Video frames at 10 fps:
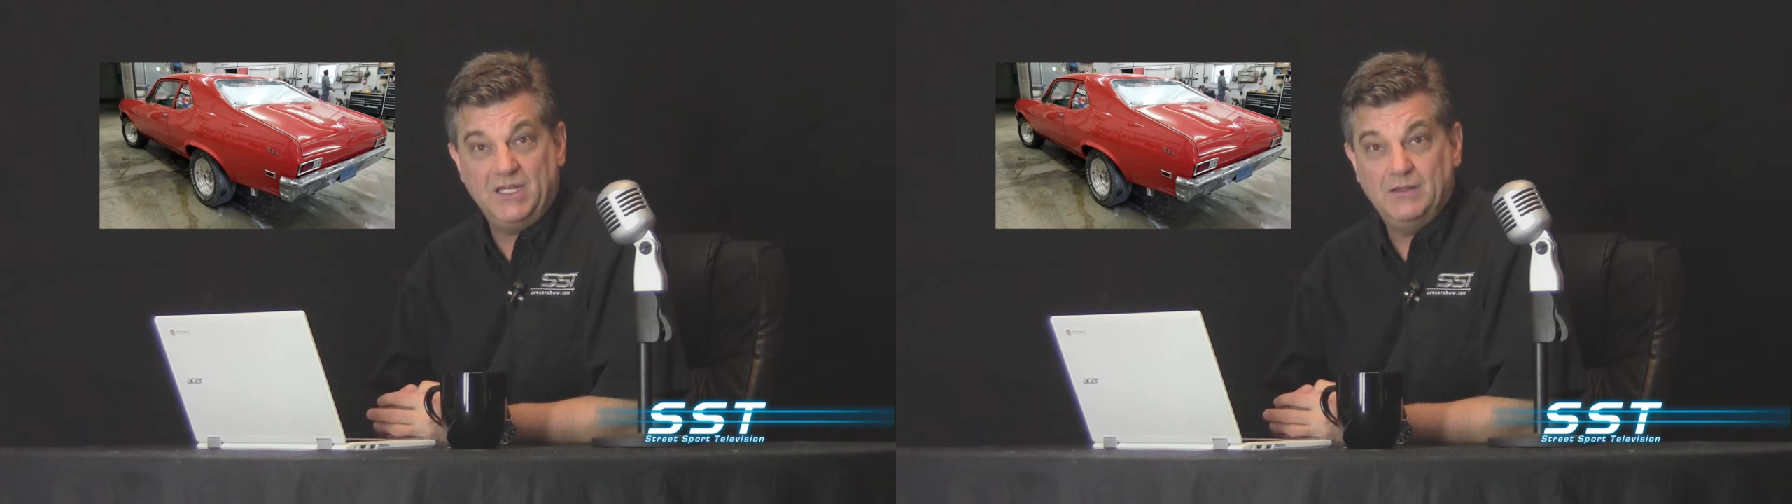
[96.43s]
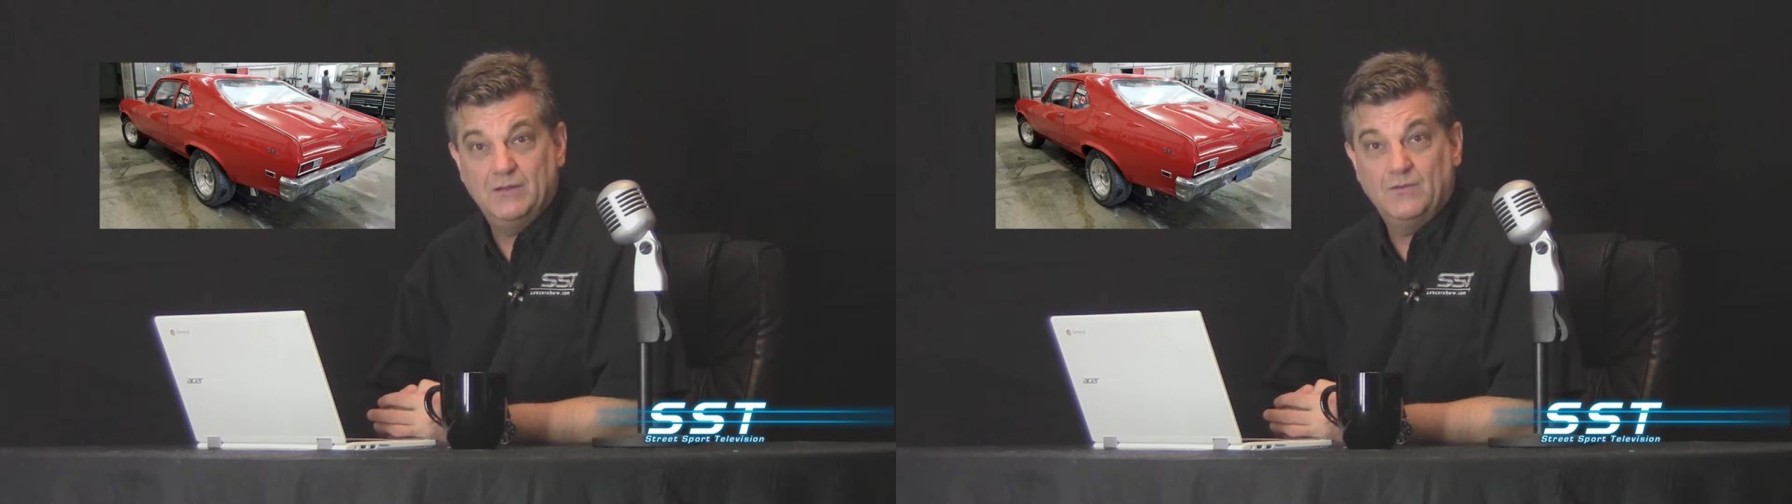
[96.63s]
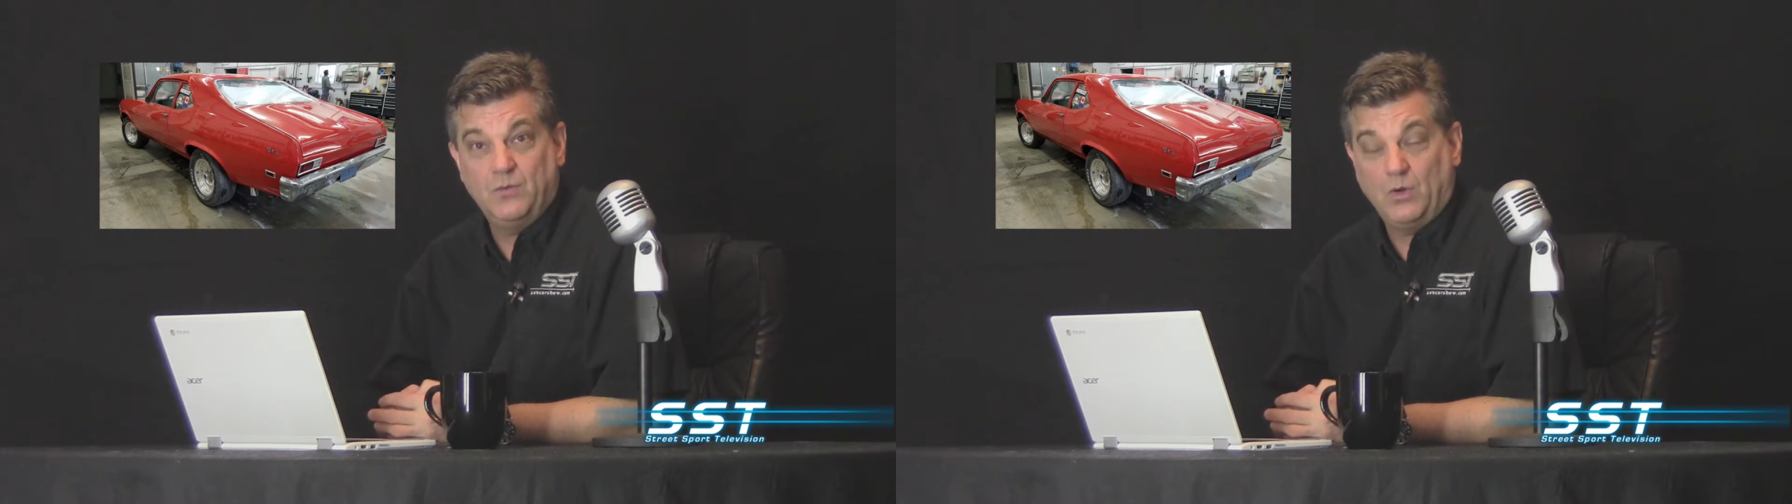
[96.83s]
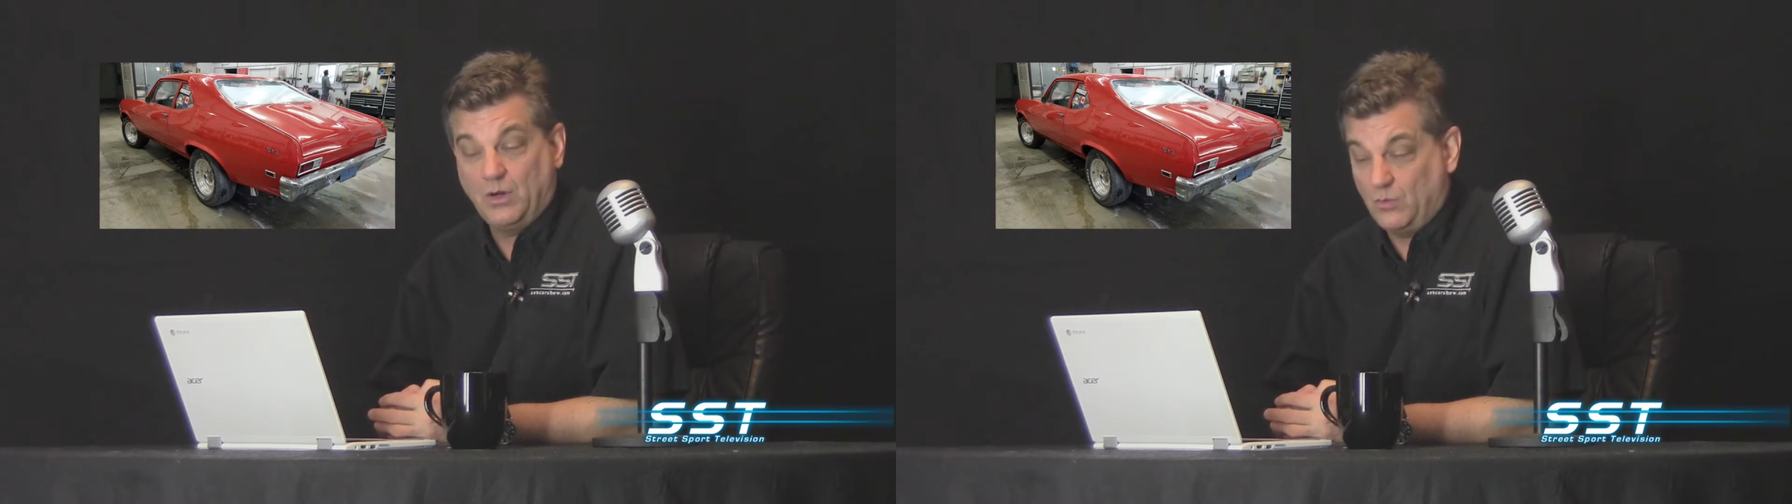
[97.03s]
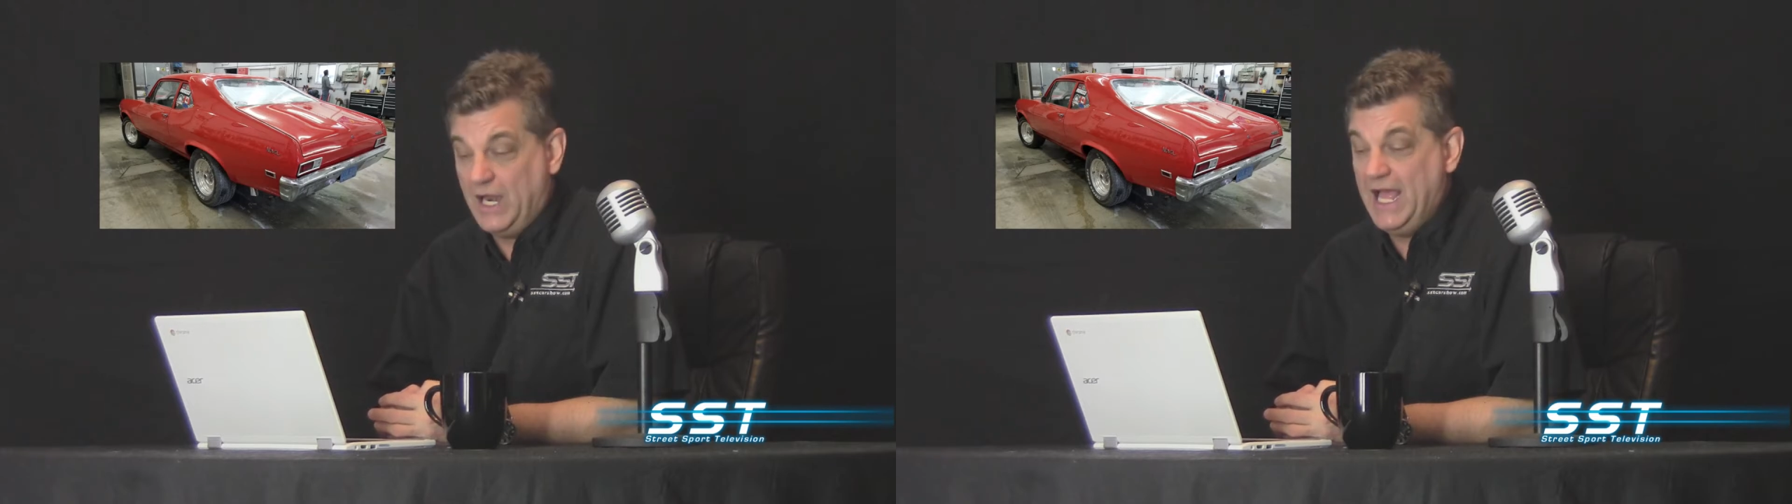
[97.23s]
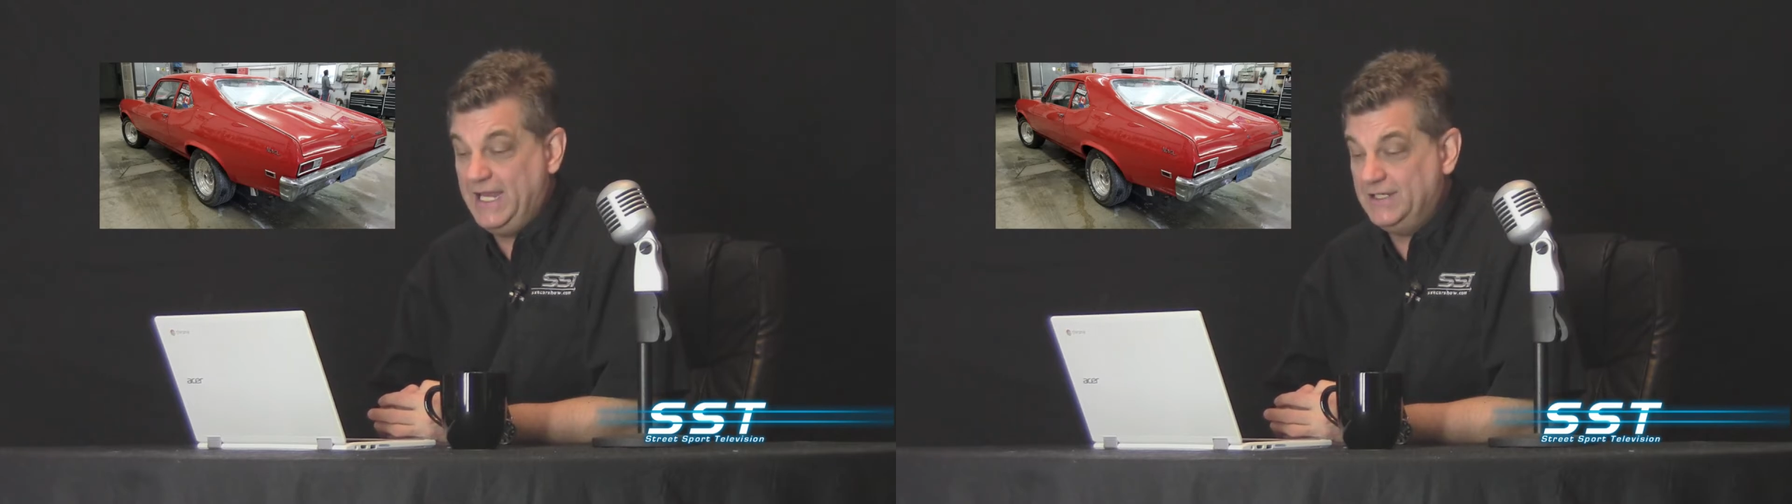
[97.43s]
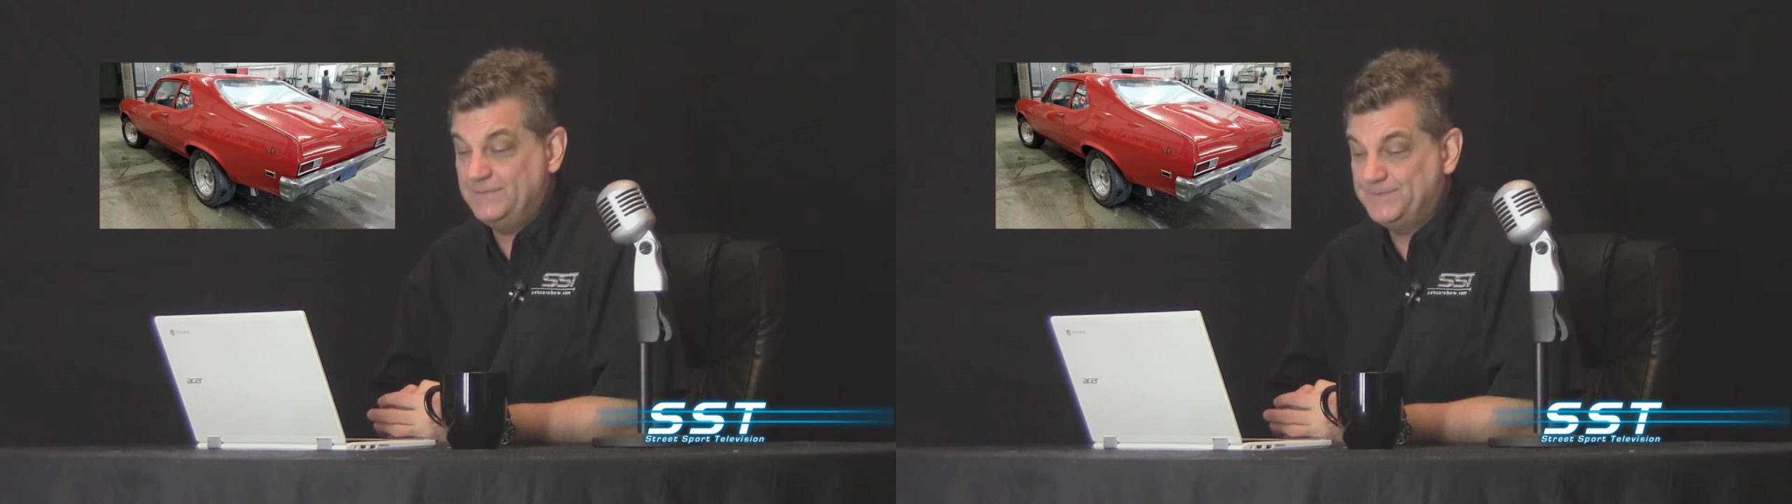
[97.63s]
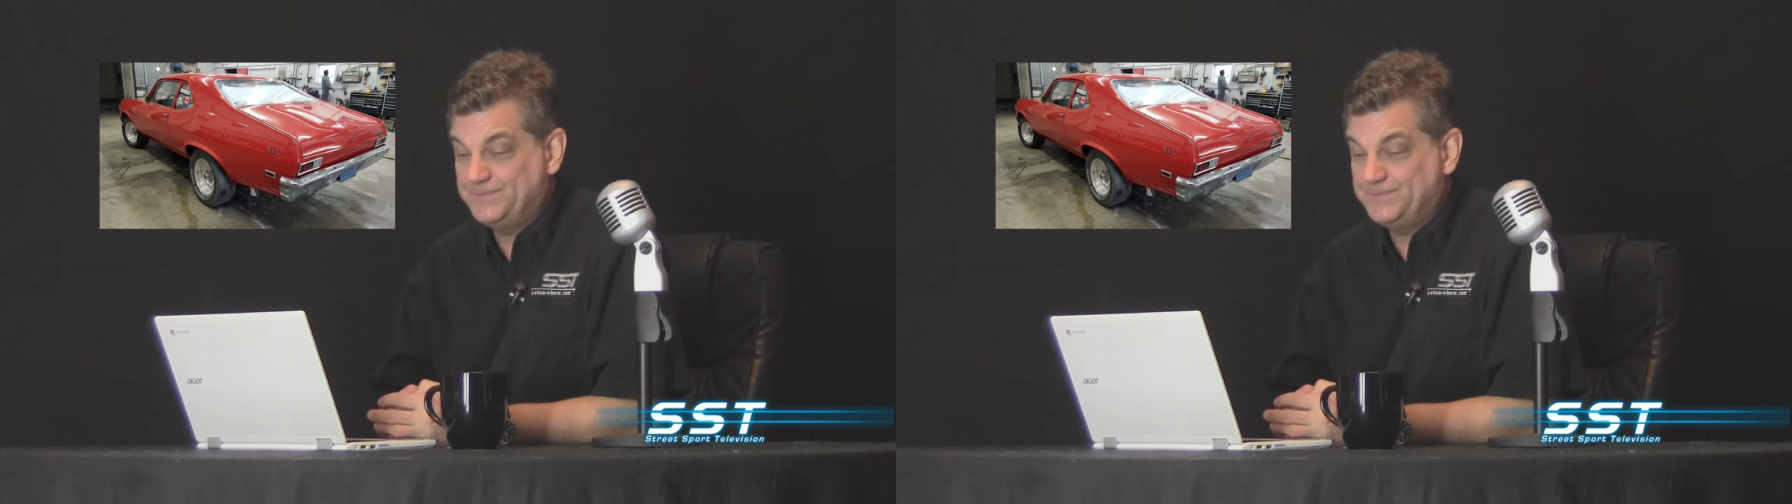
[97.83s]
me for a ride.